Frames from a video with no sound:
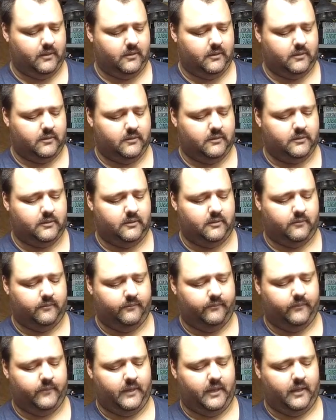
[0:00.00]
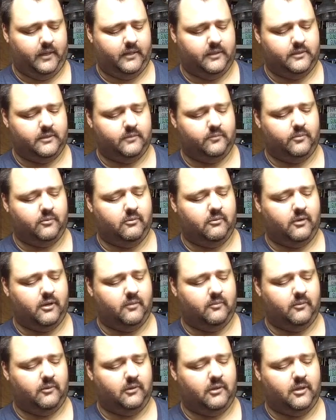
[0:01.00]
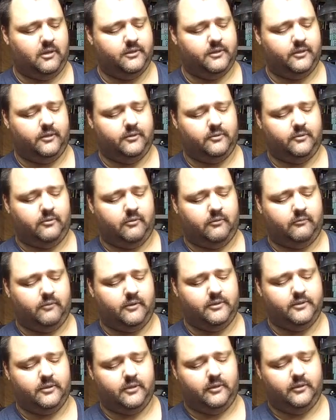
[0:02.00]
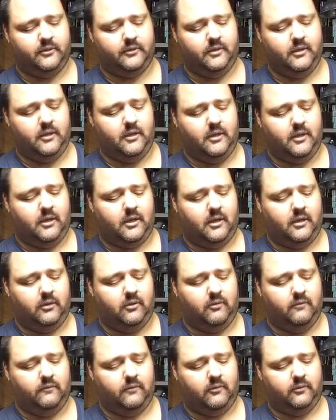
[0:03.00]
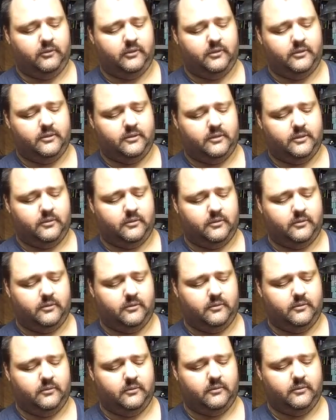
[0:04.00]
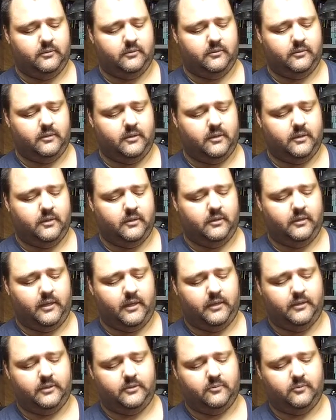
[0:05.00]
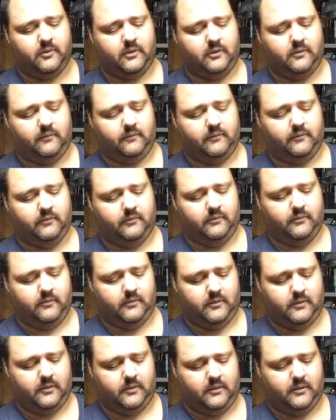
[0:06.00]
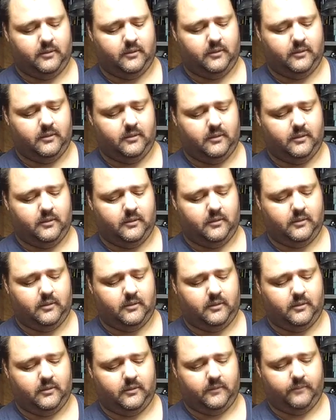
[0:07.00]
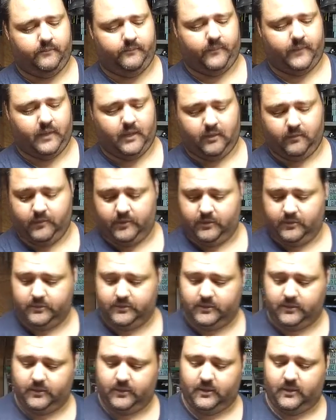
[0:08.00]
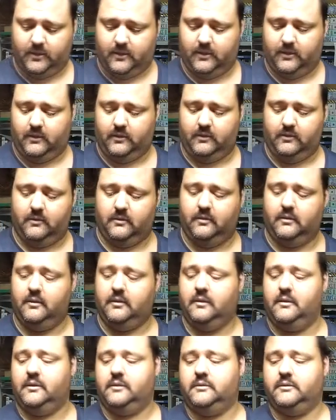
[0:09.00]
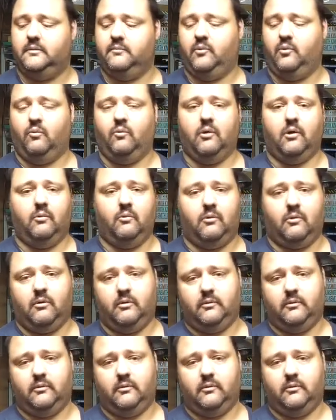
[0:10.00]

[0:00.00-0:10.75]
So yeah, that's the programmable logic control. It runs on low voltage, 9 to 12. I'll be using a simple wall wart,